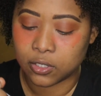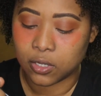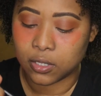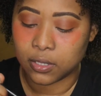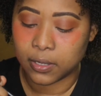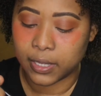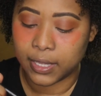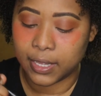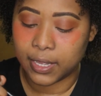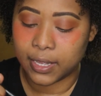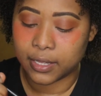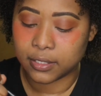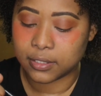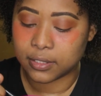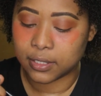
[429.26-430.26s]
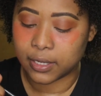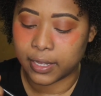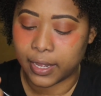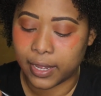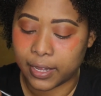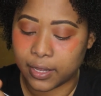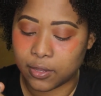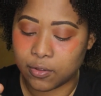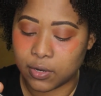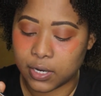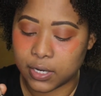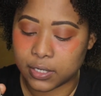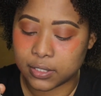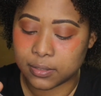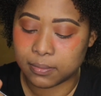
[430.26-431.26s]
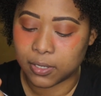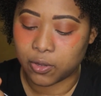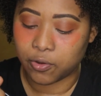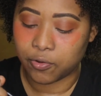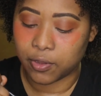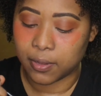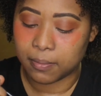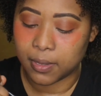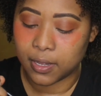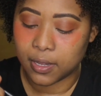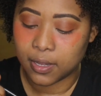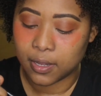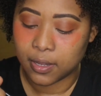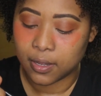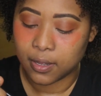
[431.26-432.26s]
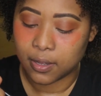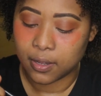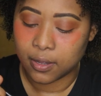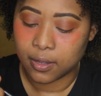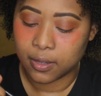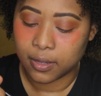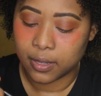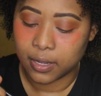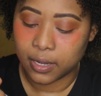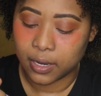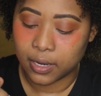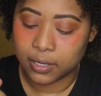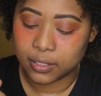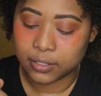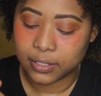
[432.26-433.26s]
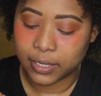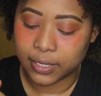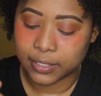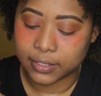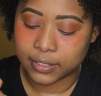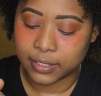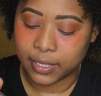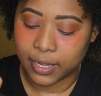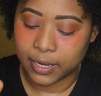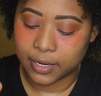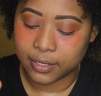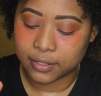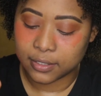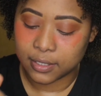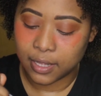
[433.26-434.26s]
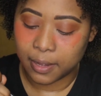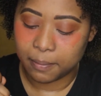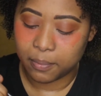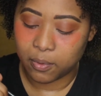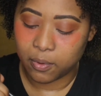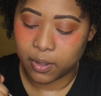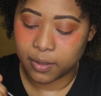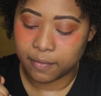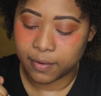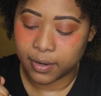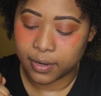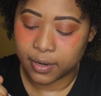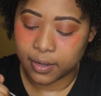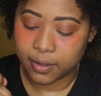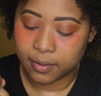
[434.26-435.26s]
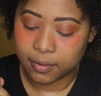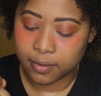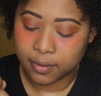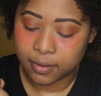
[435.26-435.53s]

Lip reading: So the key is to get, you need it to be creamy. It looks like it's getting to that point right now.